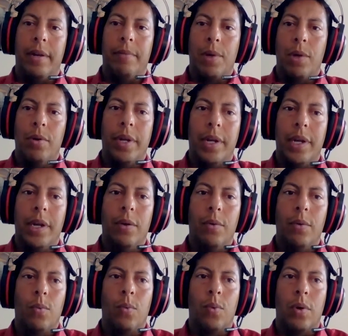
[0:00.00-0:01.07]

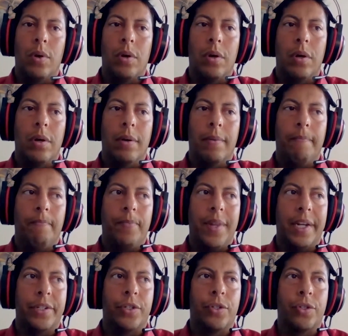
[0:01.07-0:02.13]
Immunity were
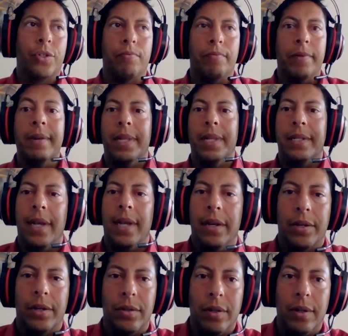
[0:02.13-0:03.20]
extremely
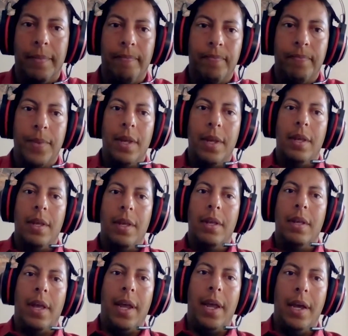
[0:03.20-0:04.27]
technical.
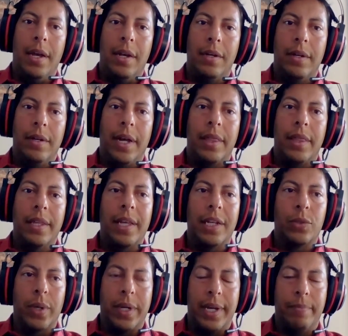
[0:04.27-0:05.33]
And I think
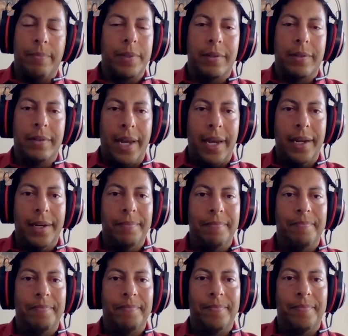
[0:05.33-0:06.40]
that's what kept us sane.
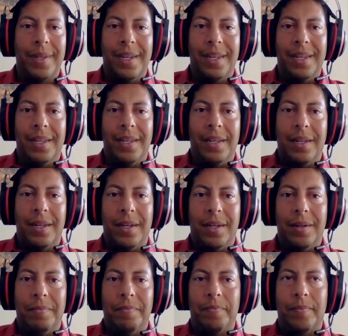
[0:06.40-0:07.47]

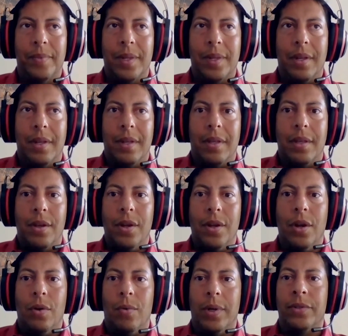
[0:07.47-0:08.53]

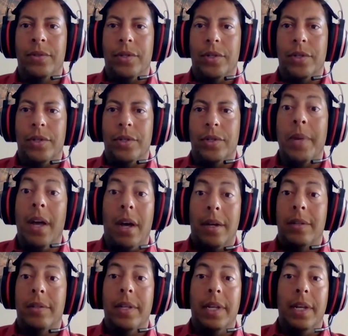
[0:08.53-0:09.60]
It wasn't just me,
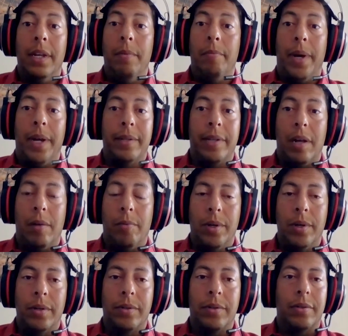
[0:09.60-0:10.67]
honestly. Boss
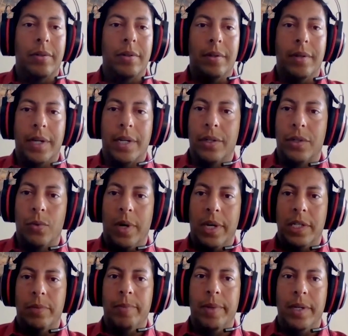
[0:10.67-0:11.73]
Alberts, Nicholas
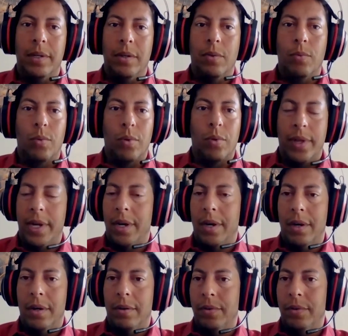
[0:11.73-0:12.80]
Weissman were
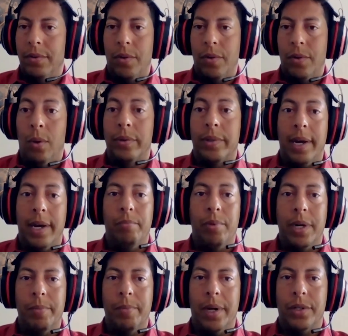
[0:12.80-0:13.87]
there the whole time
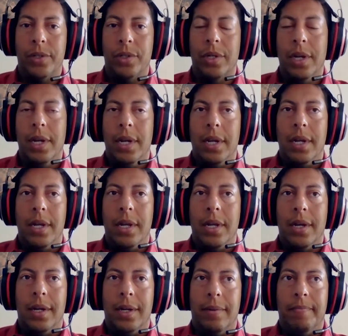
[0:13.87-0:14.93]
pretty much.
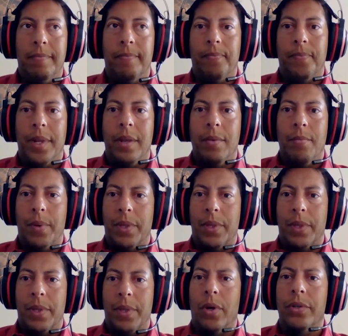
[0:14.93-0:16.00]
But
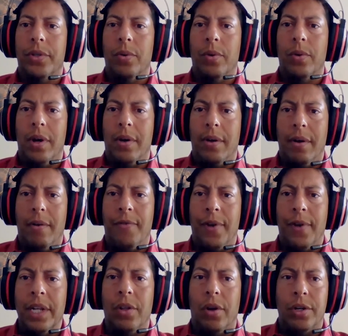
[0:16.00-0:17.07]
there was also a
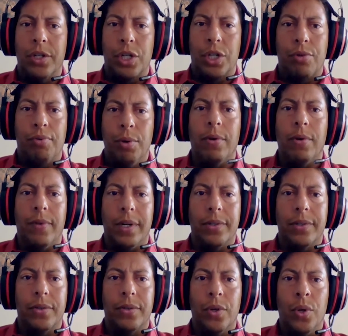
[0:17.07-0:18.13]
very large crew of
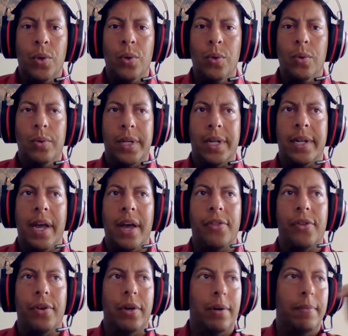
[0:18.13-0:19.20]
us who
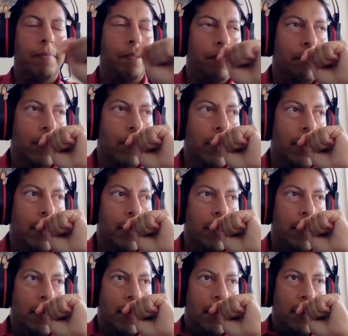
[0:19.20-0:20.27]
together
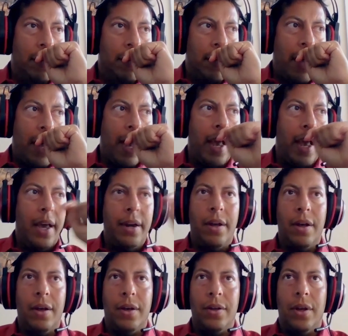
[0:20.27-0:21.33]
had
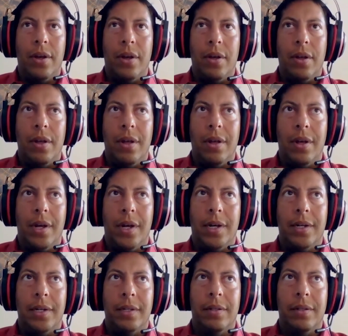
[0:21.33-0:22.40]

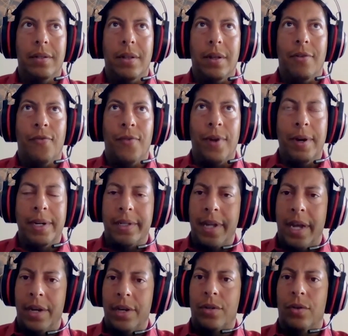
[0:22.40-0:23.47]
a very
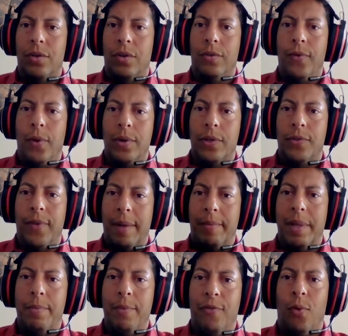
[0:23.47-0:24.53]
technical focused
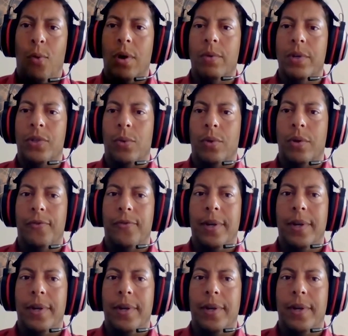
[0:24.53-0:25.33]
family before it was sort of